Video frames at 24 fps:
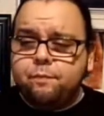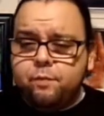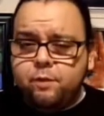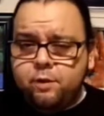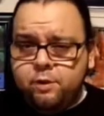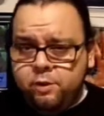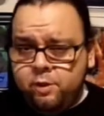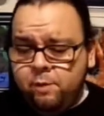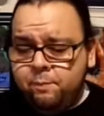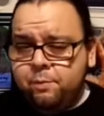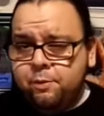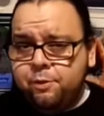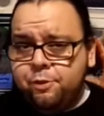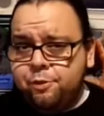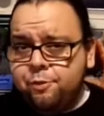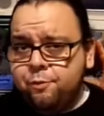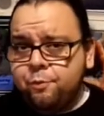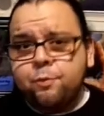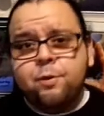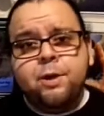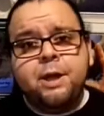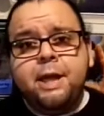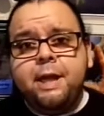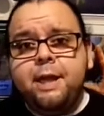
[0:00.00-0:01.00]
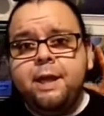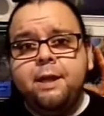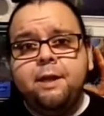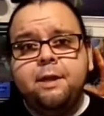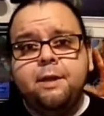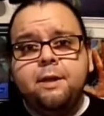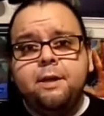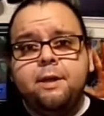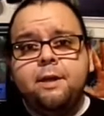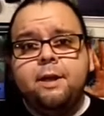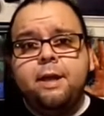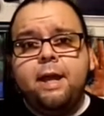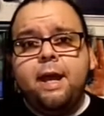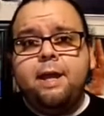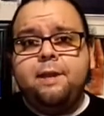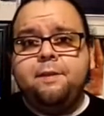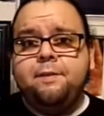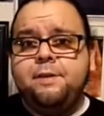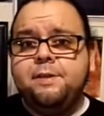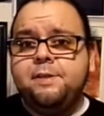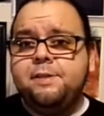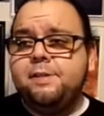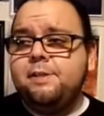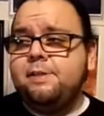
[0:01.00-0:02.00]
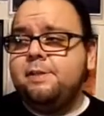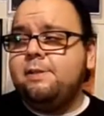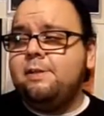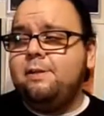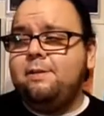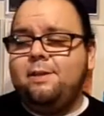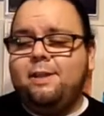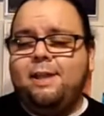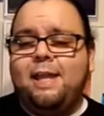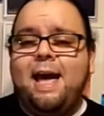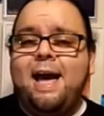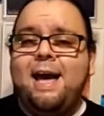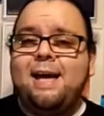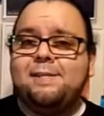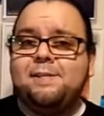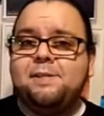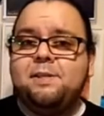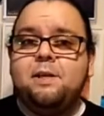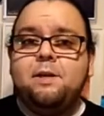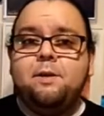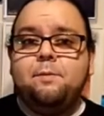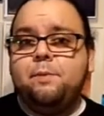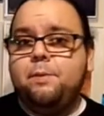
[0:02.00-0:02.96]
number three, and this is last,